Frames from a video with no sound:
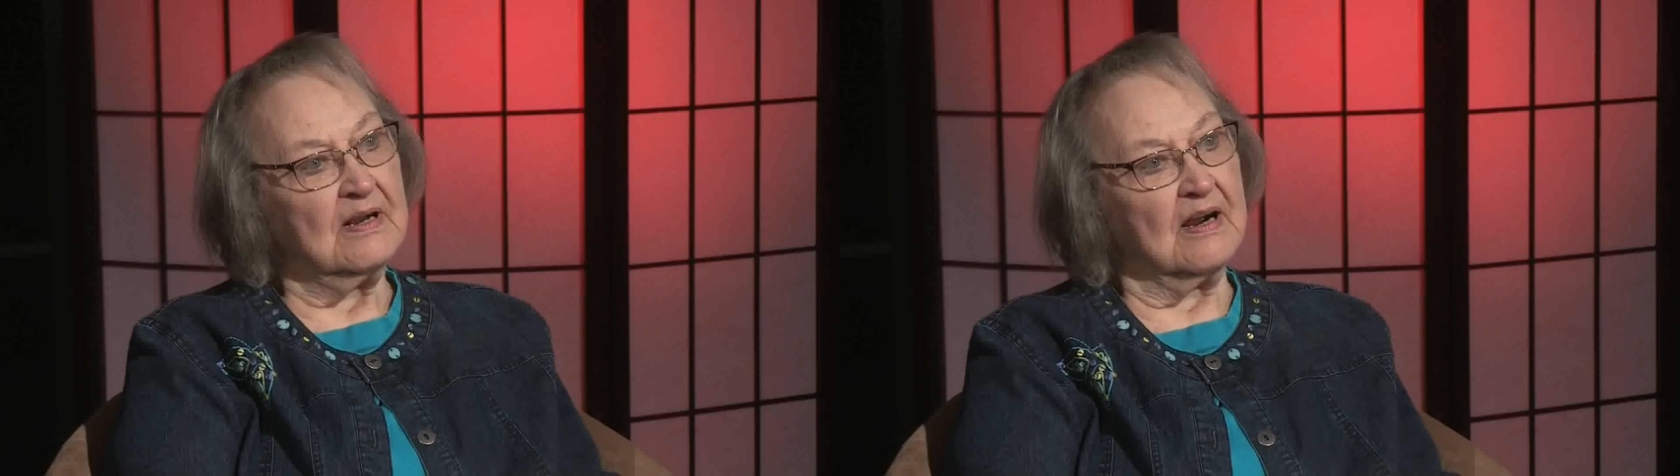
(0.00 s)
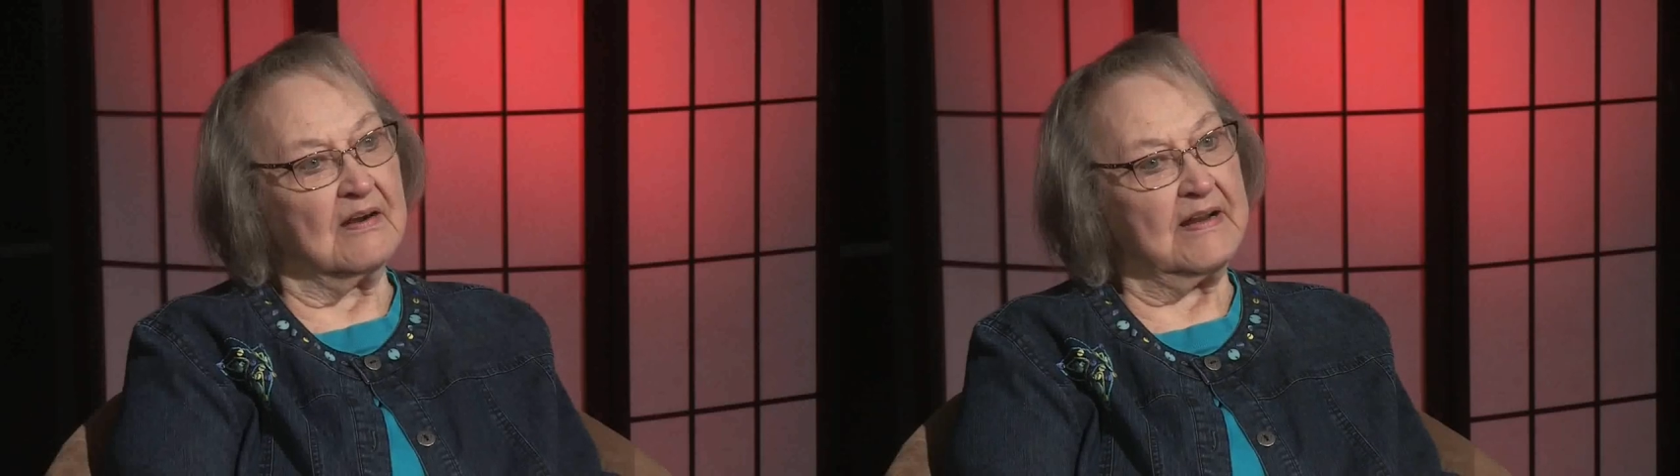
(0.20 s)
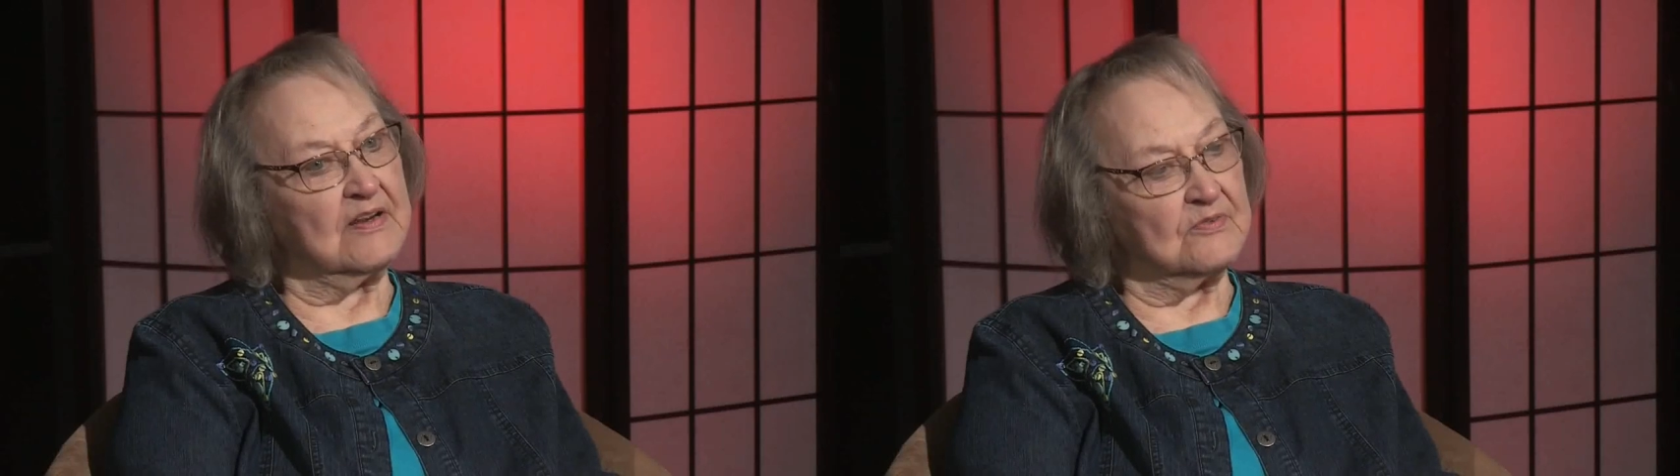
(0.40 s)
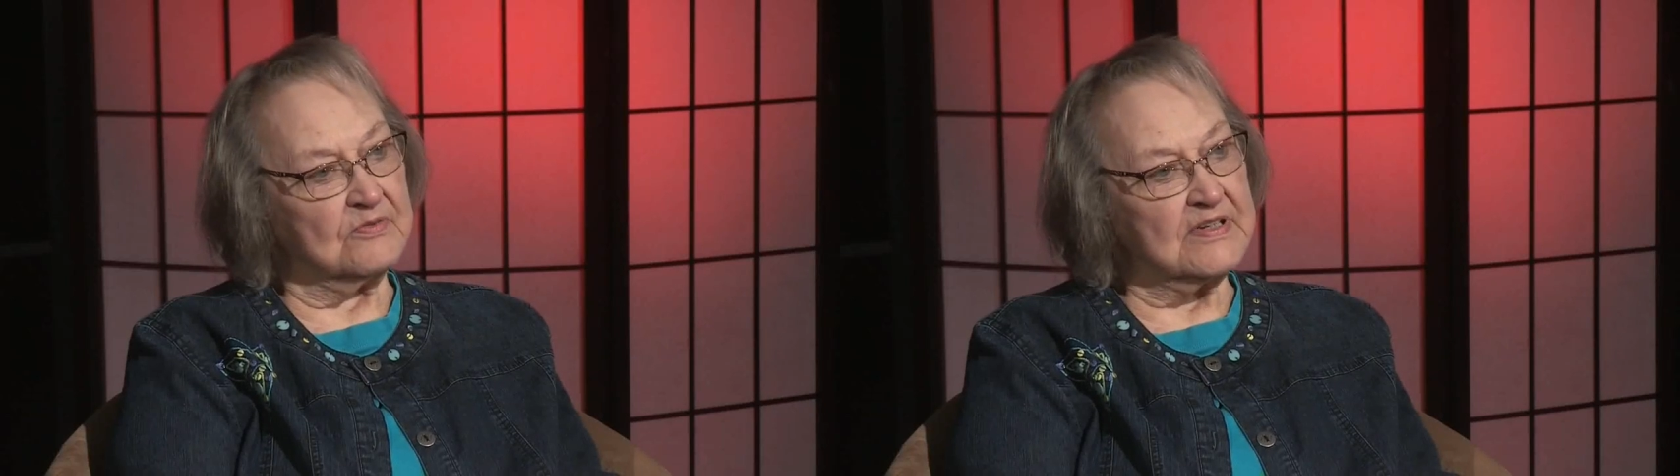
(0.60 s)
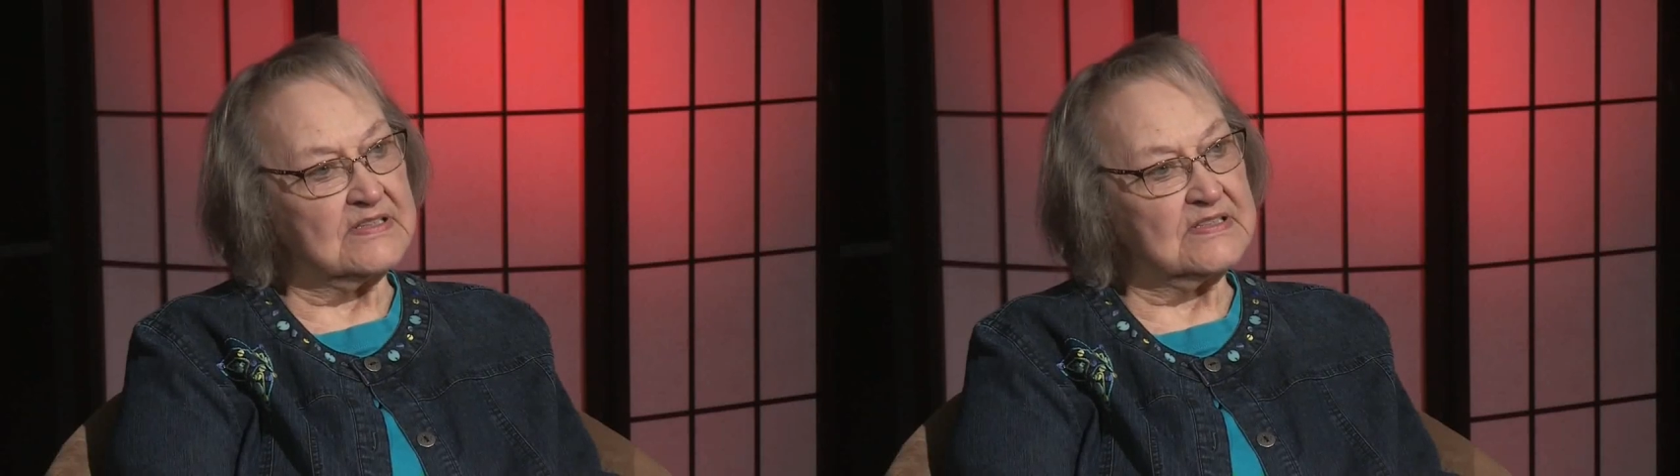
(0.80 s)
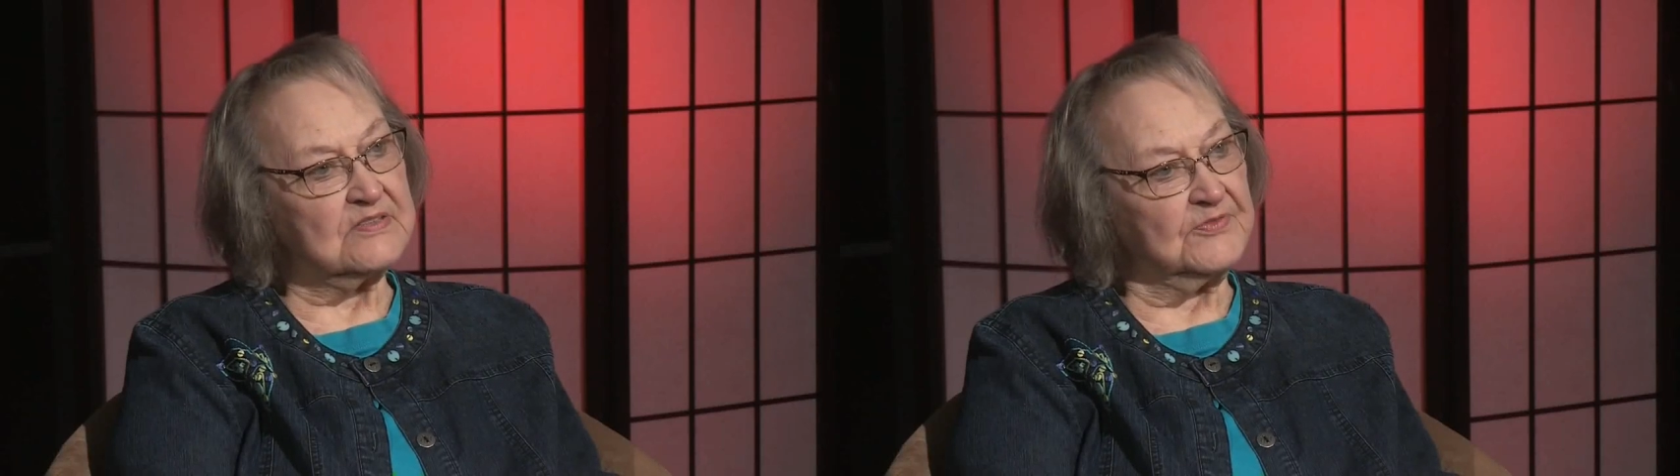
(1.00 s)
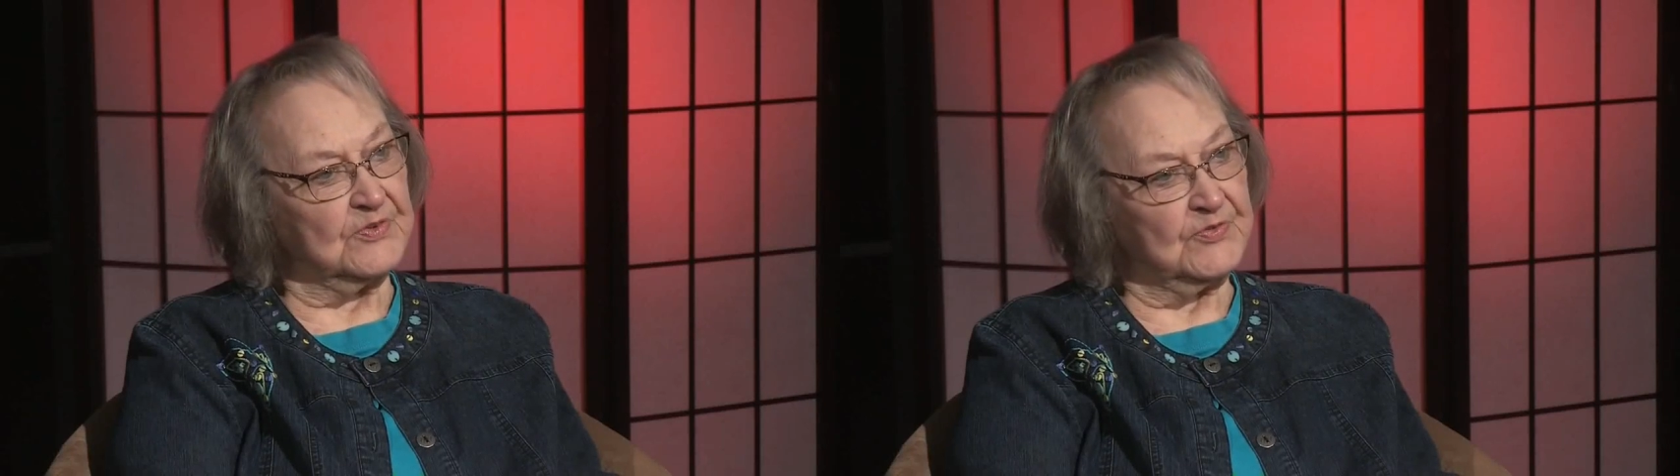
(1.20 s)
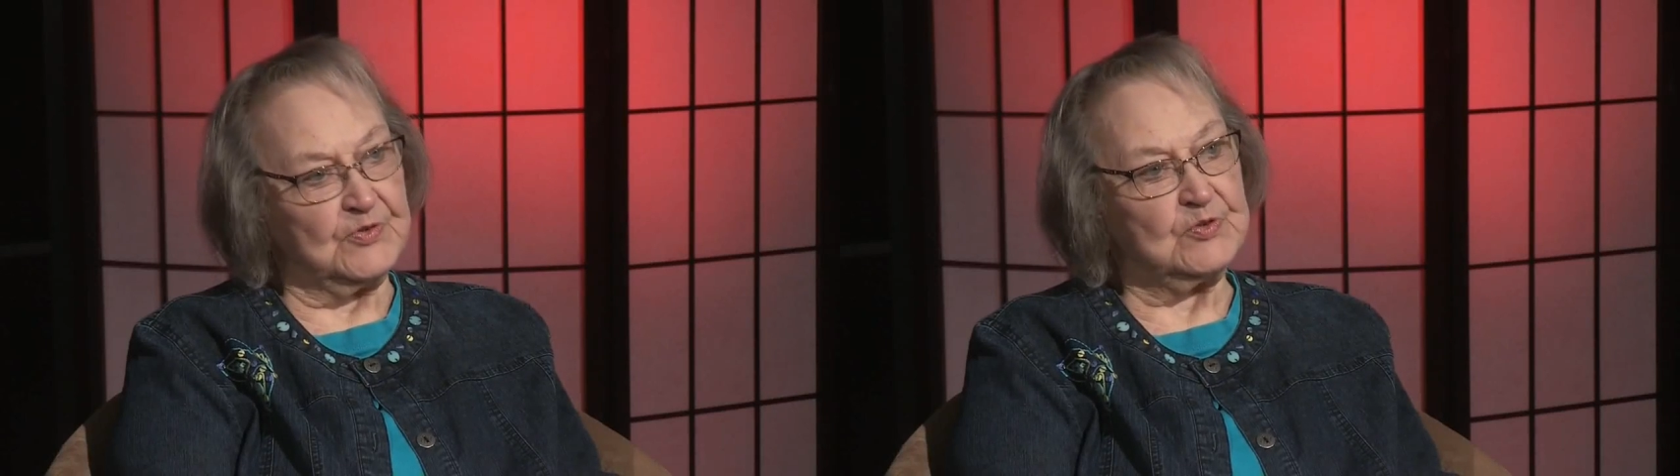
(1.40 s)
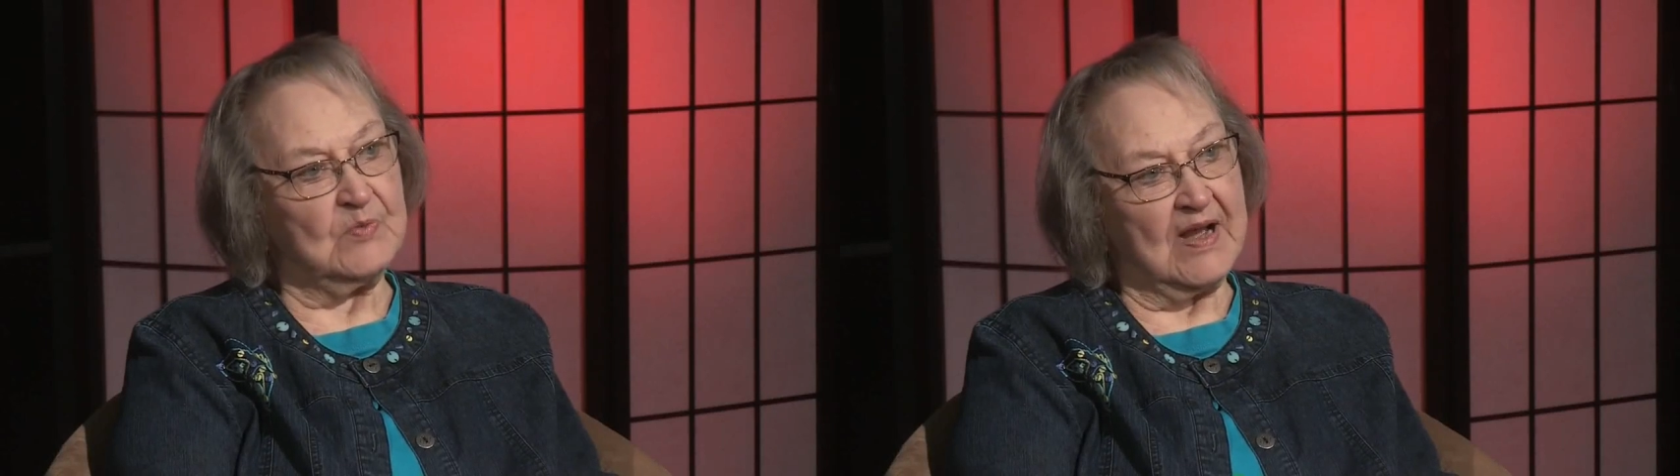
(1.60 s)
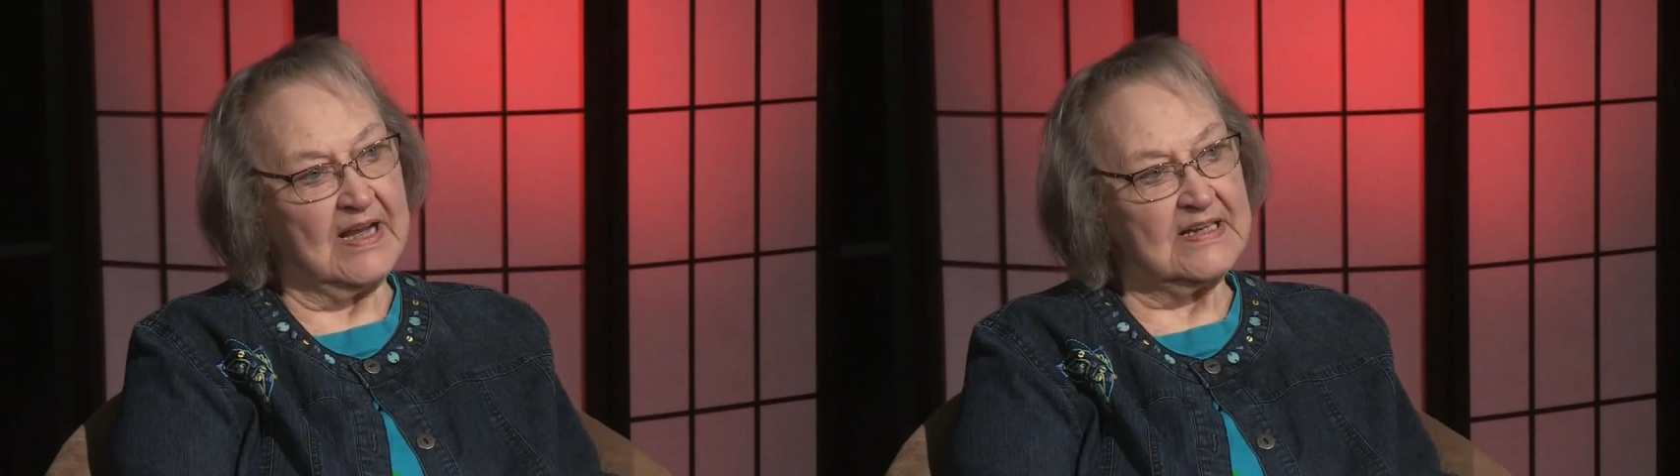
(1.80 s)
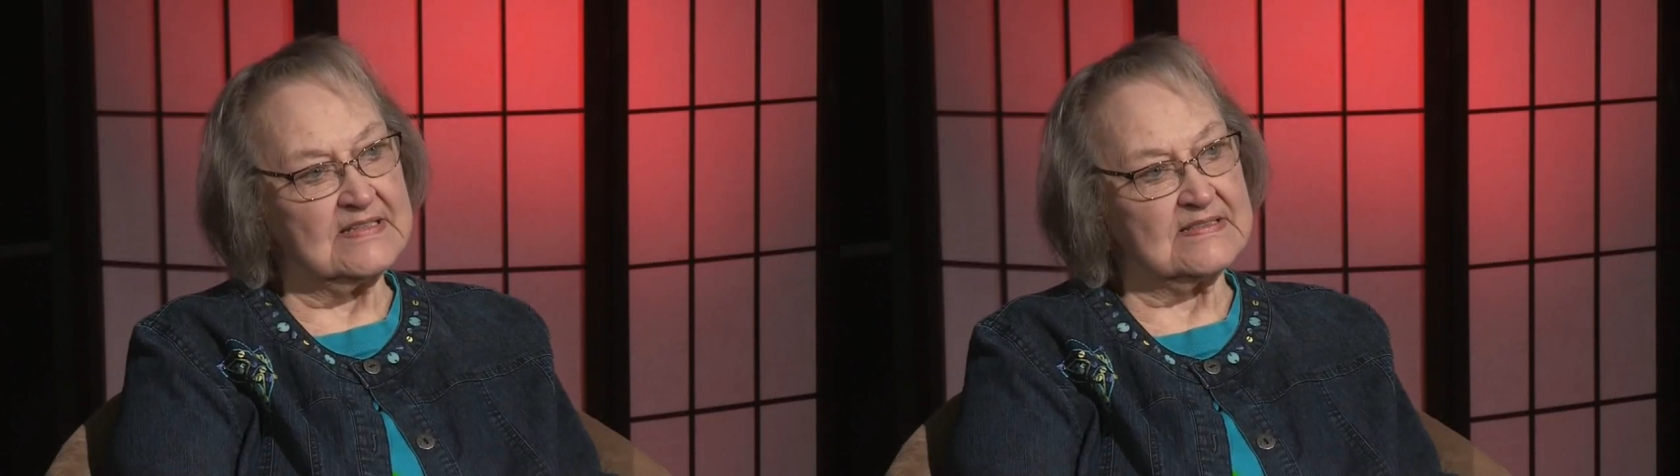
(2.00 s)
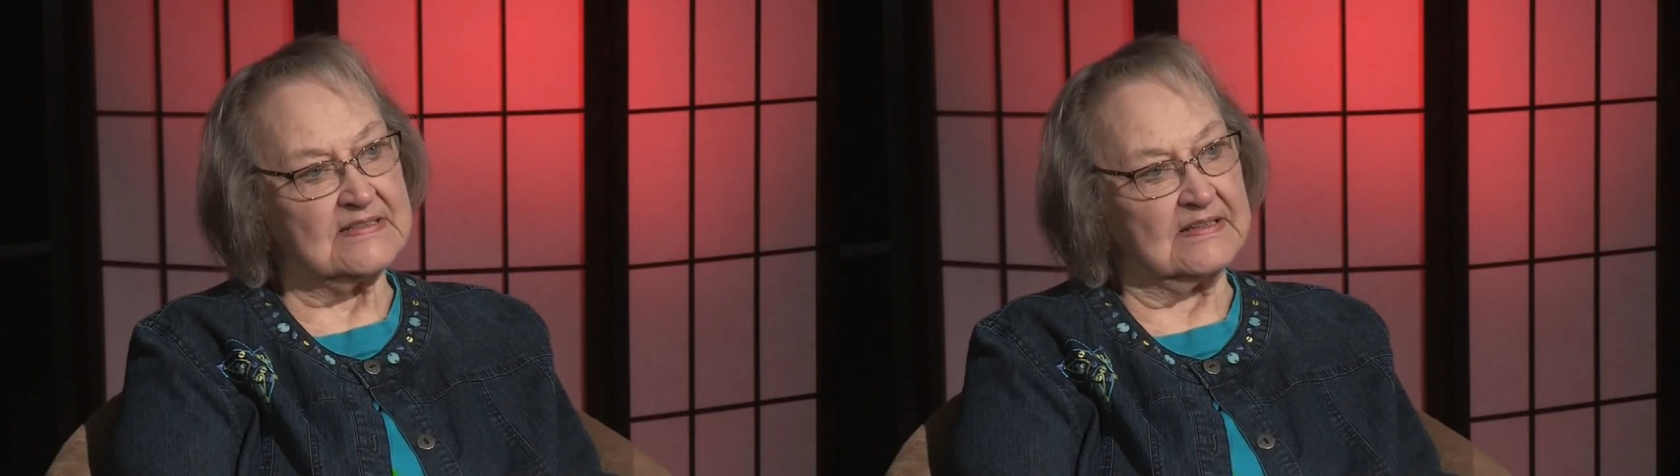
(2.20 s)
are at risk for food wise,